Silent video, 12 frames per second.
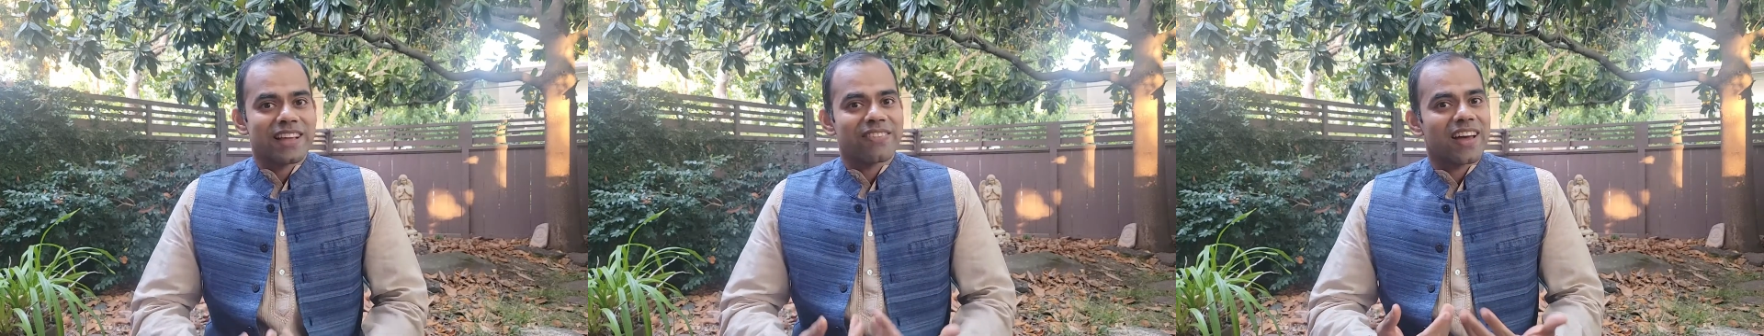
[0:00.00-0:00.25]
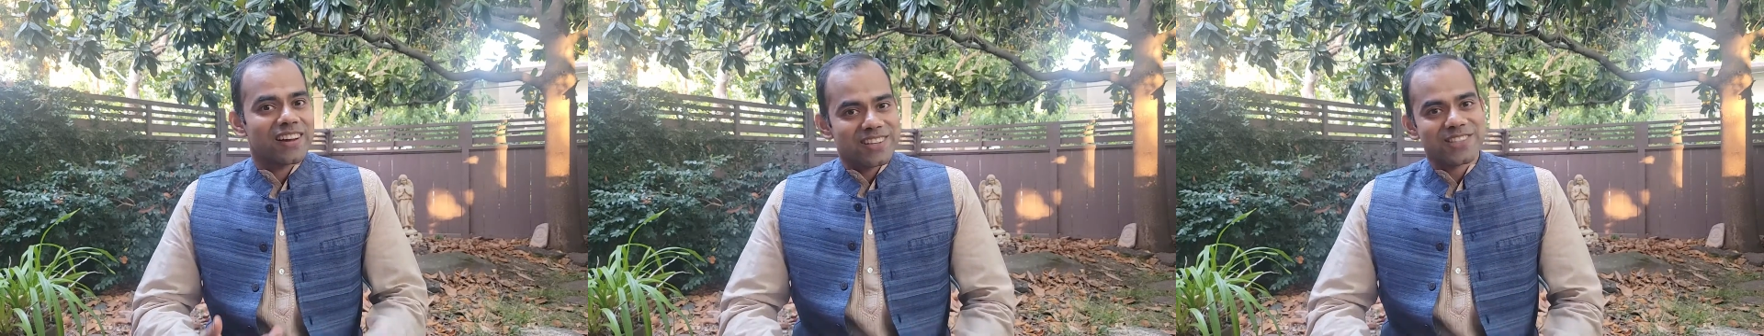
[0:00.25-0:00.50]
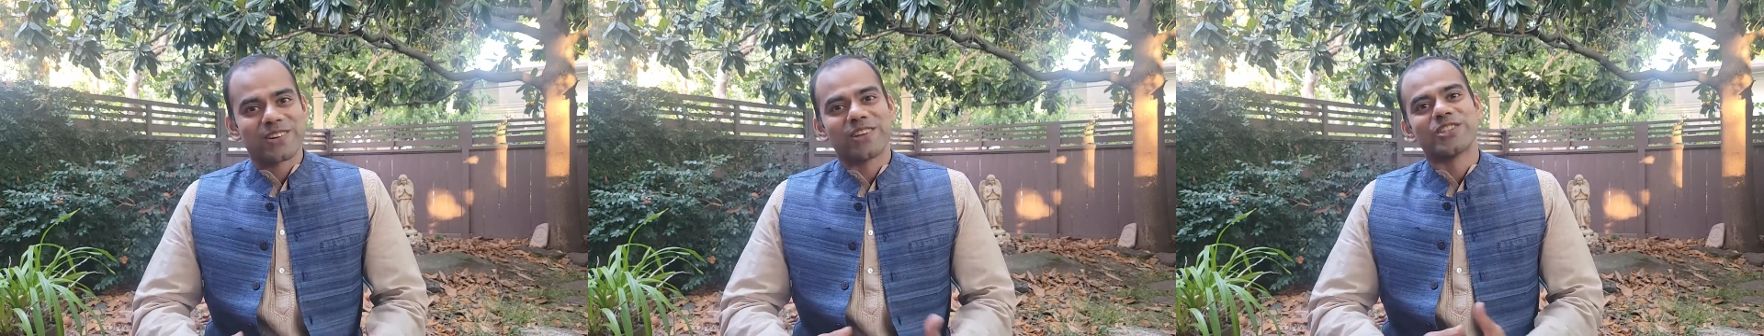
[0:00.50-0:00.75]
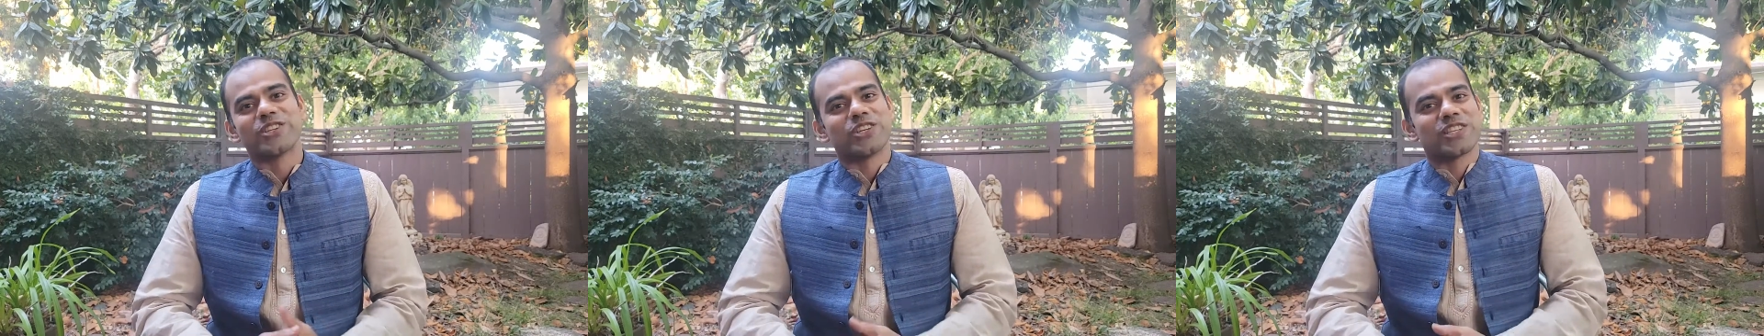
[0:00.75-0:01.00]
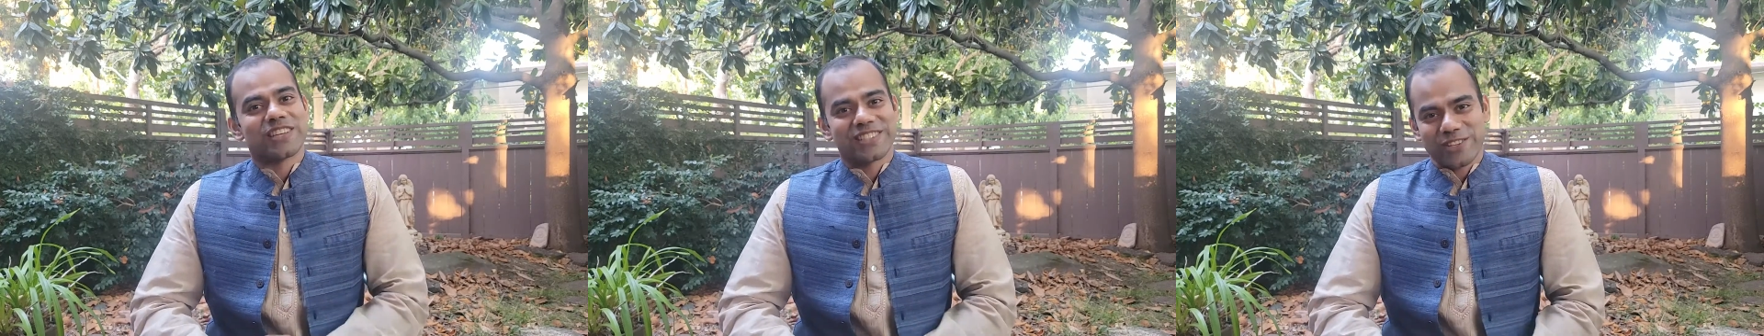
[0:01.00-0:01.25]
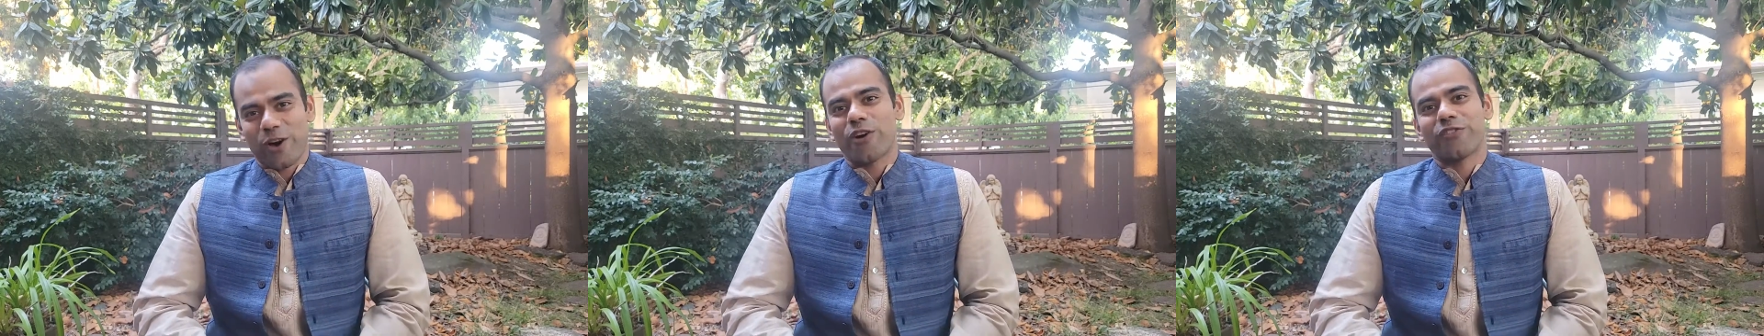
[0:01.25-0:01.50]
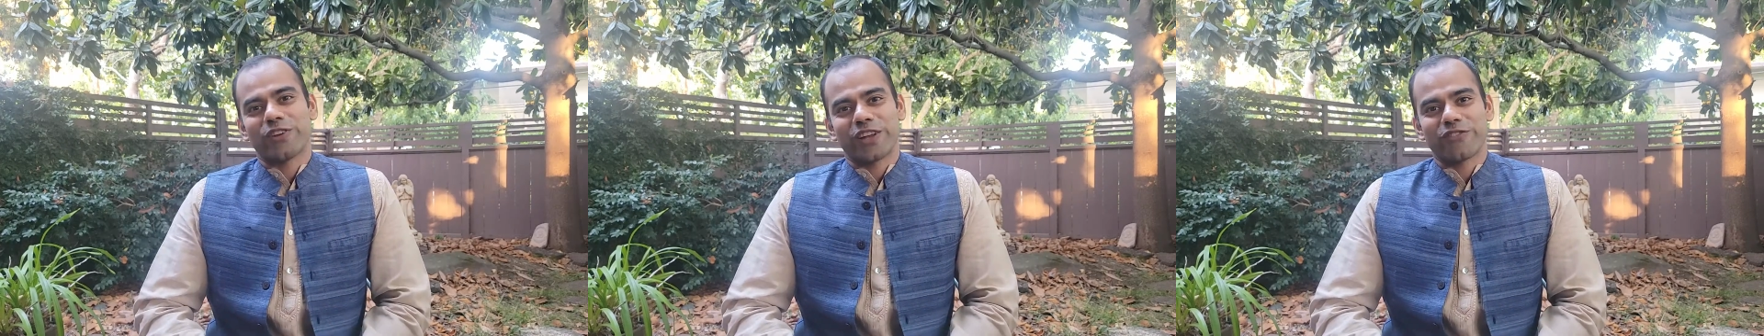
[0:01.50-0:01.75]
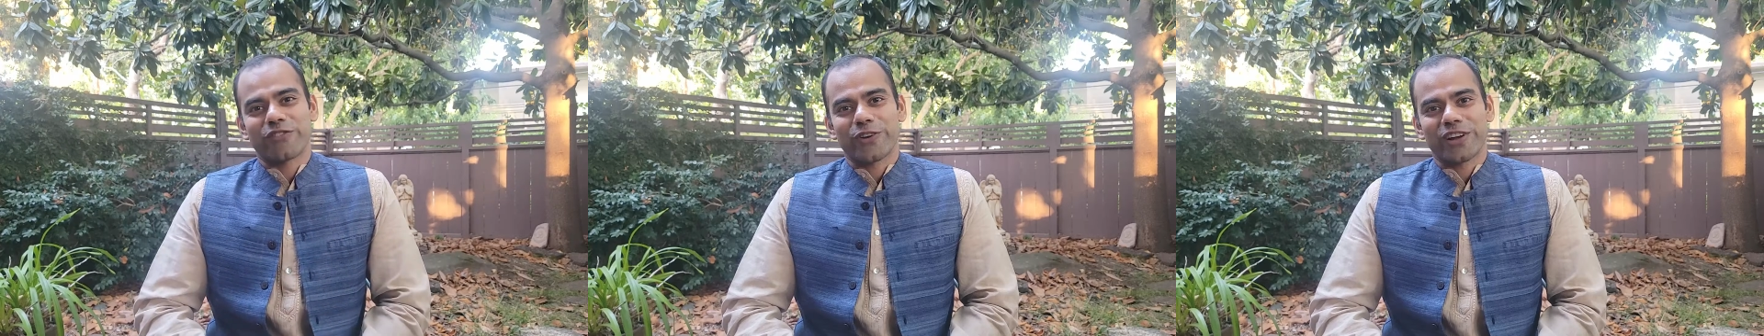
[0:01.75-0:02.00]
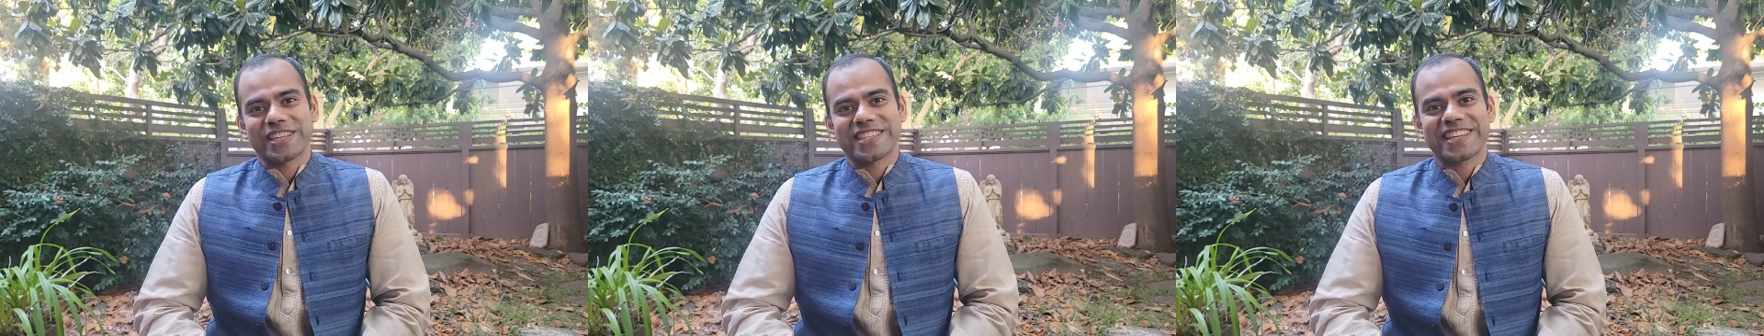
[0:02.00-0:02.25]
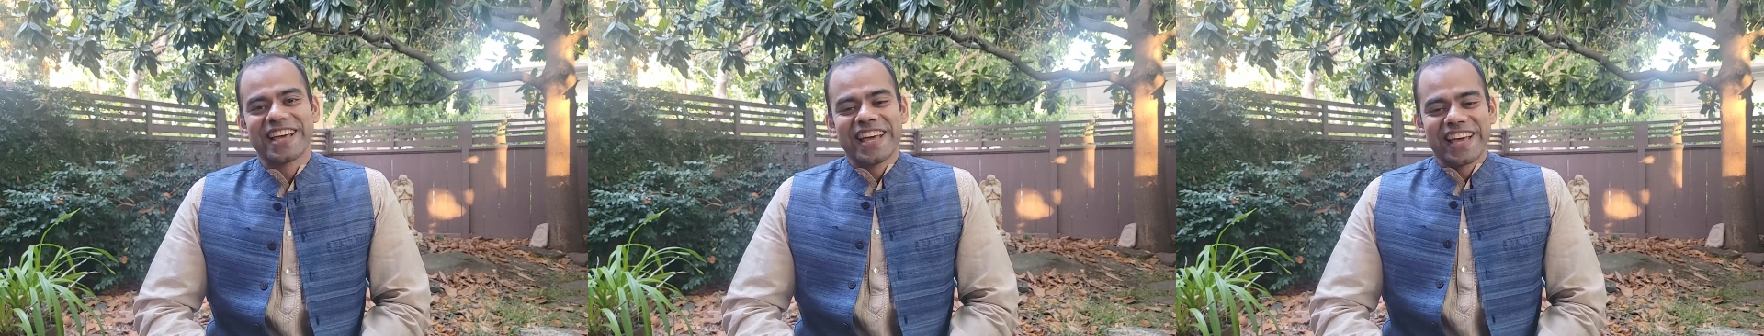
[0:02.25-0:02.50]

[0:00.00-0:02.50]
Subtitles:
that this religion is offering for us.